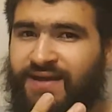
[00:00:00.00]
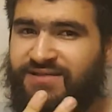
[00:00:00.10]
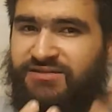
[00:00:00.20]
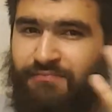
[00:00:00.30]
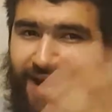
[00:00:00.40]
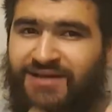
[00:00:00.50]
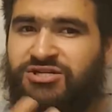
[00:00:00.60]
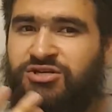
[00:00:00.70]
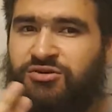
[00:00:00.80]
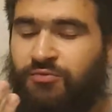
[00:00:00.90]
It's a
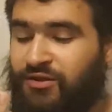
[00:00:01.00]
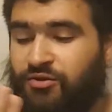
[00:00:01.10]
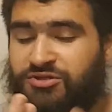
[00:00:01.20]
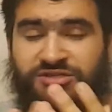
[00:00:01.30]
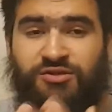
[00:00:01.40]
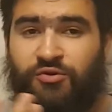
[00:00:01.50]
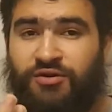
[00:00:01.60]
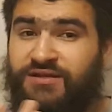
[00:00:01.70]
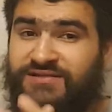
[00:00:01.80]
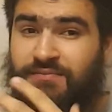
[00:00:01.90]
magical, well, not just a
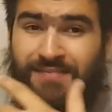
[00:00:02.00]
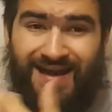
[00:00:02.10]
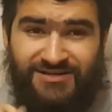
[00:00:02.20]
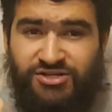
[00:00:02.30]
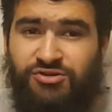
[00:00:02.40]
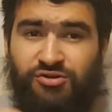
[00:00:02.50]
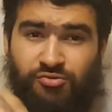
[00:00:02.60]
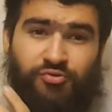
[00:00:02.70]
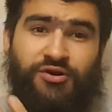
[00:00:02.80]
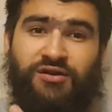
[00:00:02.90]
gauntlet, it's a magical
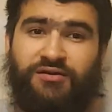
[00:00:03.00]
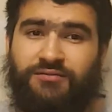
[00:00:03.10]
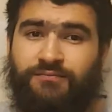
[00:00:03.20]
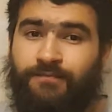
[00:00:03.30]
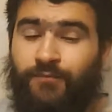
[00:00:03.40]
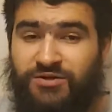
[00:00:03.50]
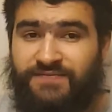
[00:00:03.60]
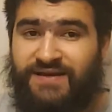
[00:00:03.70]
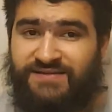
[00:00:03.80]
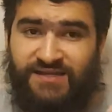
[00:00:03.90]
gauntlet, which
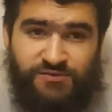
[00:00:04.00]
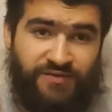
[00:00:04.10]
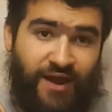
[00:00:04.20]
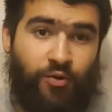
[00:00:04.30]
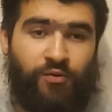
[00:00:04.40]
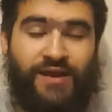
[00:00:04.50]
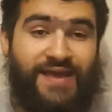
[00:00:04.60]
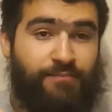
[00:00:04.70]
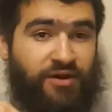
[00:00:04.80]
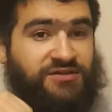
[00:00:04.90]
makes sense with how
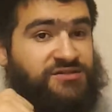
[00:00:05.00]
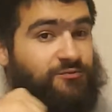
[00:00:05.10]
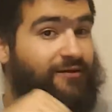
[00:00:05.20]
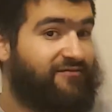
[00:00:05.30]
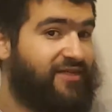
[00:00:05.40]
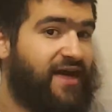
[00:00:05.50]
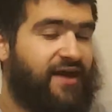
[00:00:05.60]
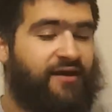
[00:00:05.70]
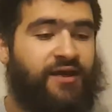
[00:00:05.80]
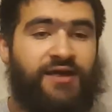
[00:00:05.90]
he punches with
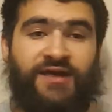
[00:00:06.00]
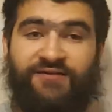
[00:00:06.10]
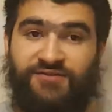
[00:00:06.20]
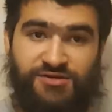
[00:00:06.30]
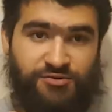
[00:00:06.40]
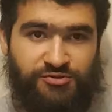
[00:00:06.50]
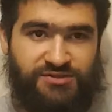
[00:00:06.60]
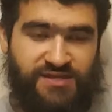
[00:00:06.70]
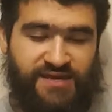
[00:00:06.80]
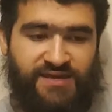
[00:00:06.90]
that if you
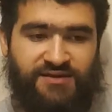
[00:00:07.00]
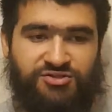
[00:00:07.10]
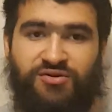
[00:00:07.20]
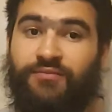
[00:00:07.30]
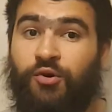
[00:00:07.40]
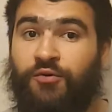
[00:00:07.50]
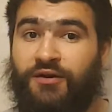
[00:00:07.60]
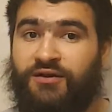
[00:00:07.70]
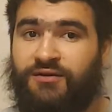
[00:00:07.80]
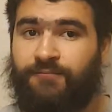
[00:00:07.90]
use the Tremor
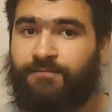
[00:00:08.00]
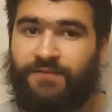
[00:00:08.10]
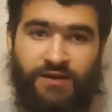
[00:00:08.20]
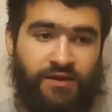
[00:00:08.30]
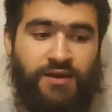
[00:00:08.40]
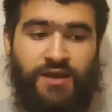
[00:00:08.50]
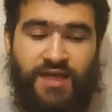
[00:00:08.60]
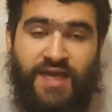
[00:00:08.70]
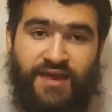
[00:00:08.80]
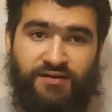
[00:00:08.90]
Gauntlet
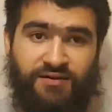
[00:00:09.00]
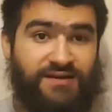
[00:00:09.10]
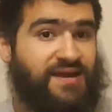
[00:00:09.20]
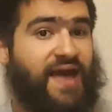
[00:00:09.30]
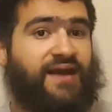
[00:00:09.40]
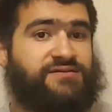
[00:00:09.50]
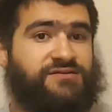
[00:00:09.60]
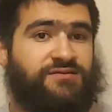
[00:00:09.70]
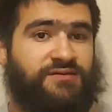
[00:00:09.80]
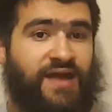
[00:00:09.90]
in
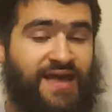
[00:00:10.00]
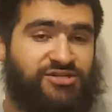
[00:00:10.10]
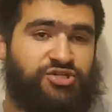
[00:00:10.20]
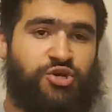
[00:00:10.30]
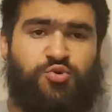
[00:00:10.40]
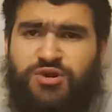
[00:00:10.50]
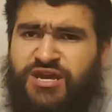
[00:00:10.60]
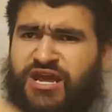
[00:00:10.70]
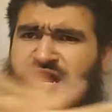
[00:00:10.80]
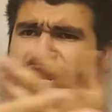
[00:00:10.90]
attacks, as shown
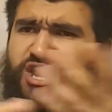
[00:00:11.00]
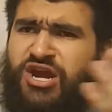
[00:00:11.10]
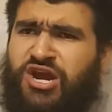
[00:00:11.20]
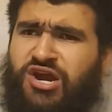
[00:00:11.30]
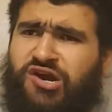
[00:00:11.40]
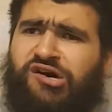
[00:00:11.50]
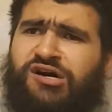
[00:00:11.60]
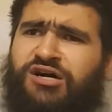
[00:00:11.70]
here.